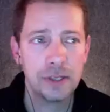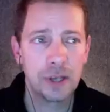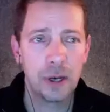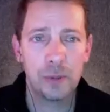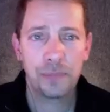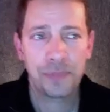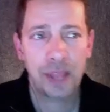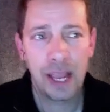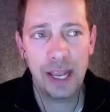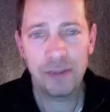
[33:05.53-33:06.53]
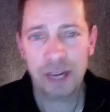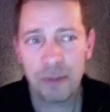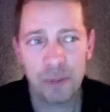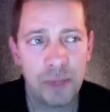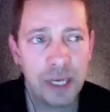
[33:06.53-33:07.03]
so I have a
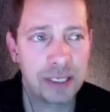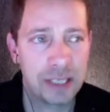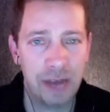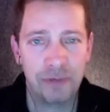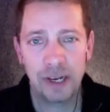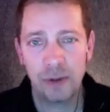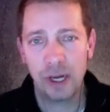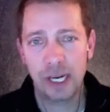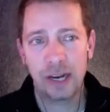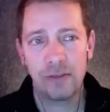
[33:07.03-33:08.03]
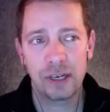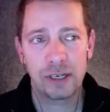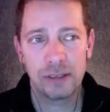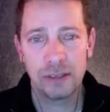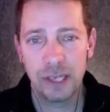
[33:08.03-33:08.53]
couple minutes left, and I want to cover
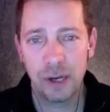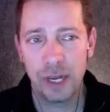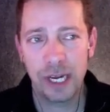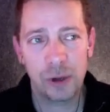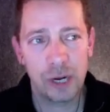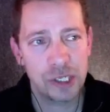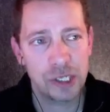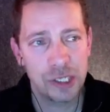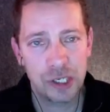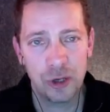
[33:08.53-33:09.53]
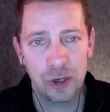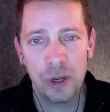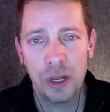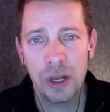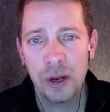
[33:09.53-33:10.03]
any questions
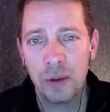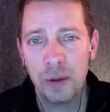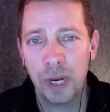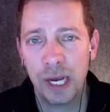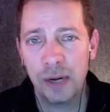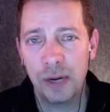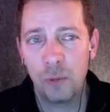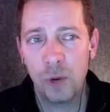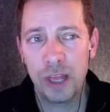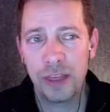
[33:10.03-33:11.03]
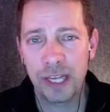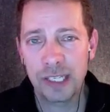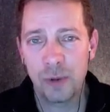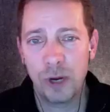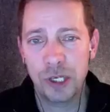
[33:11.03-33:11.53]
too. But one of the
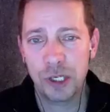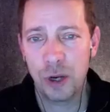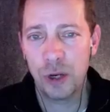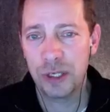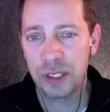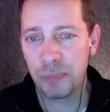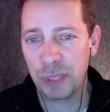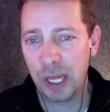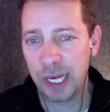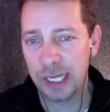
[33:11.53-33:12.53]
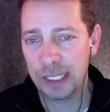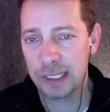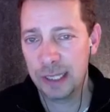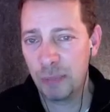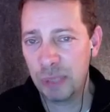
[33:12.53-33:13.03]
things I want to show you is the
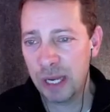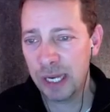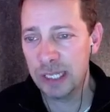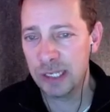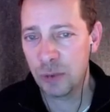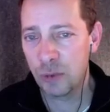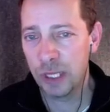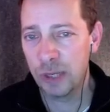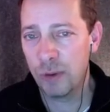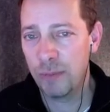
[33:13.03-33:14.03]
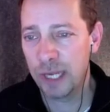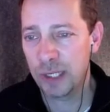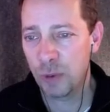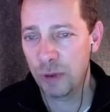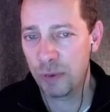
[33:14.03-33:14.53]
plugins. Now, plugins are really what
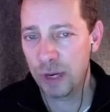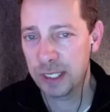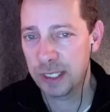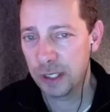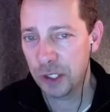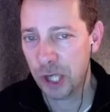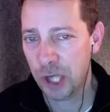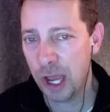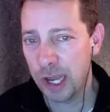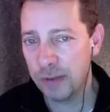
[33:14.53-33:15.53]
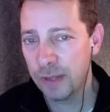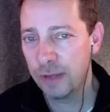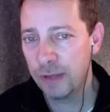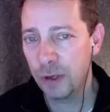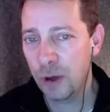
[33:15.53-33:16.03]
makes WordPress shine.
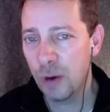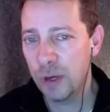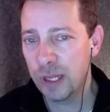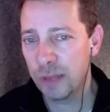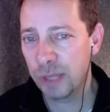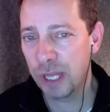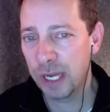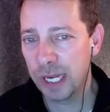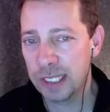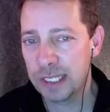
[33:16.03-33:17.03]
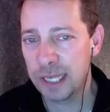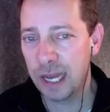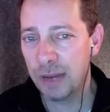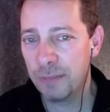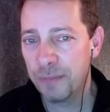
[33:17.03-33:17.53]
If you go into the plugins
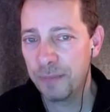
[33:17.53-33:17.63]
tab,